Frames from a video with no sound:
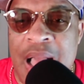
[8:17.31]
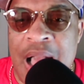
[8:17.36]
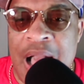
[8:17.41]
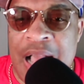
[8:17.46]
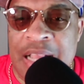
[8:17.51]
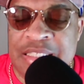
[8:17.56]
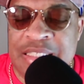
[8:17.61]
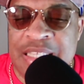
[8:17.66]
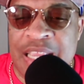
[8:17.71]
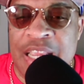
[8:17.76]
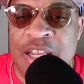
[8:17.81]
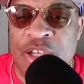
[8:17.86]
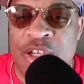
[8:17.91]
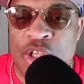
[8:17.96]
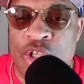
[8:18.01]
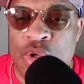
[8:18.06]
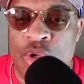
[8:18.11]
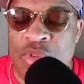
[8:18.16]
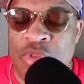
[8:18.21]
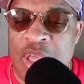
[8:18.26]
I say
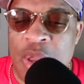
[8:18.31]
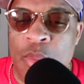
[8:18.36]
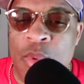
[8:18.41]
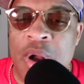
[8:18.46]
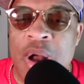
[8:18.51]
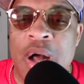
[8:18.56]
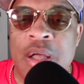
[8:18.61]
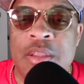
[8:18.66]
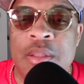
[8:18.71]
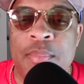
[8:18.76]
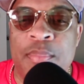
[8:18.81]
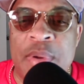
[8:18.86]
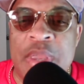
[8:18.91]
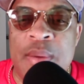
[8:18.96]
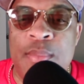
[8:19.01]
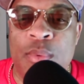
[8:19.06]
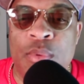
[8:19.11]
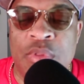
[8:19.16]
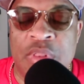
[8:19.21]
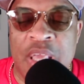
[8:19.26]
to you, there were other
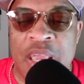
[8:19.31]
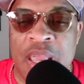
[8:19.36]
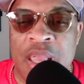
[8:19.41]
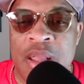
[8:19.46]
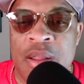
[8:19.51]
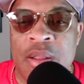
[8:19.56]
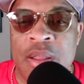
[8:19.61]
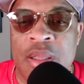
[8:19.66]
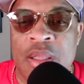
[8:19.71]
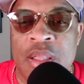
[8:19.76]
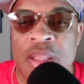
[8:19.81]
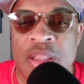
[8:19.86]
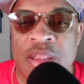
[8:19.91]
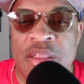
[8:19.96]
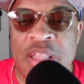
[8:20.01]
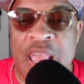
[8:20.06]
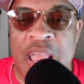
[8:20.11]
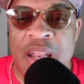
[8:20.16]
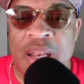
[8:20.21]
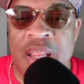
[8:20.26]
people there
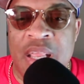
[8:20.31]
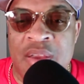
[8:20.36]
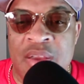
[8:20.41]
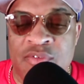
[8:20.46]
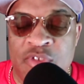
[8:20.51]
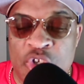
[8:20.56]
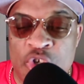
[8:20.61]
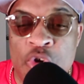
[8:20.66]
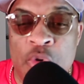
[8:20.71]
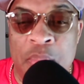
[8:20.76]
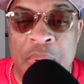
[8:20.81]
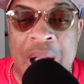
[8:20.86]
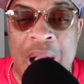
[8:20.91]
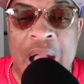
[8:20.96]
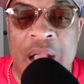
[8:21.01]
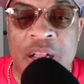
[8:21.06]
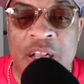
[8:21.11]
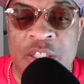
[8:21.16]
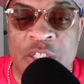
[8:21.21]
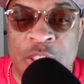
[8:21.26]
that if
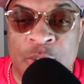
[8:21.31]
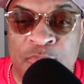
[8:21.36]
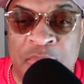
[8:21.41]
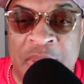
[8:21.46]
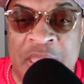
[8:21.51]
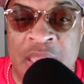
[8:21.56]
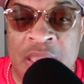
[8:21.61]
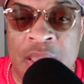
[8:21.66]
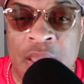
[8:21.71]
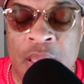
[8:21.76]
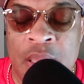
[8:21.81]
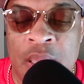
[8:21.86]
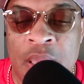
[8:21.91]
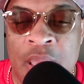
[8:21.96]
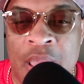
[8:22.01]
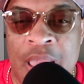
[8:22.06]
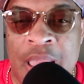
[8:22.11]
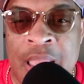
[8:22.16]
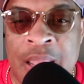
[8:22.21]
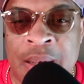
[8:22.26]
Tupac could speak
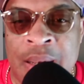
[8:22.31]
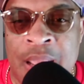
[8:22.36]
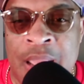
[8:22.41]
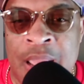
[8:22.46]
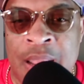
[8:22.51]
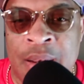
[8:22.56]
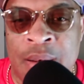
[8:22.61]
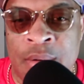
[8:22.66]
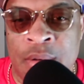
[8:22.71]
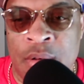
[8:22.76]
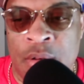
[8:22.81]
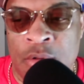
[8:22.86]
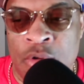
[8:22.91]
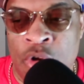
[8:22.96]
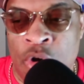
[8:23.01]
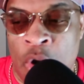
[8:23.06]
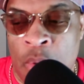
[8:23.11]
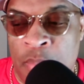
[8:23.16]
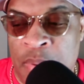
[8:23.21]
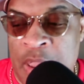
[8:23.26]
and,
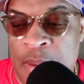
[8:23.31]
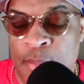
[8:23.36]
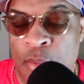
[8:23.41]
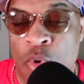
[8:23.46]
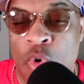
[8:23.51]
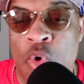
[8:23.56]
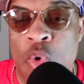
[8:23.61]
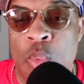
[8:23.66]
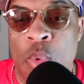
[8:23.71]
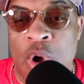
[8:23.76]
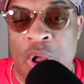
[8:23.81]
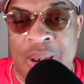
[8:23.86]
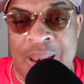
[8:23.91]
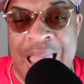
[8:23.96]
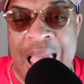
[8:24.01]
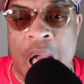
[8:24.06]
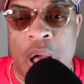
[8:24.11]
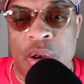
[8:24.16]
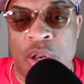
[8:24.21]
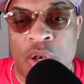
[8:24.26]
you know, people who were
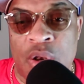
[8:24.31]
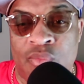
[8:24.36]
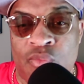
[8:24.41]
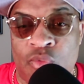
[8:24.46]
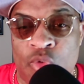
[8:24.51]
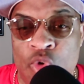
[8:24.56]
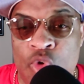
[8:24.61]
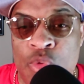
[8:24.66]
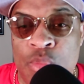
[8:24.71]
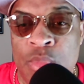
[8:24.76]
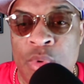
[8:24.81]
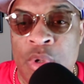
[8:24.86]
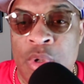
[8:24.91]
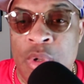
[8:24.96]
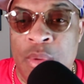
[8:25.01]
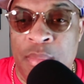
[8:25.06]
allowed in the room,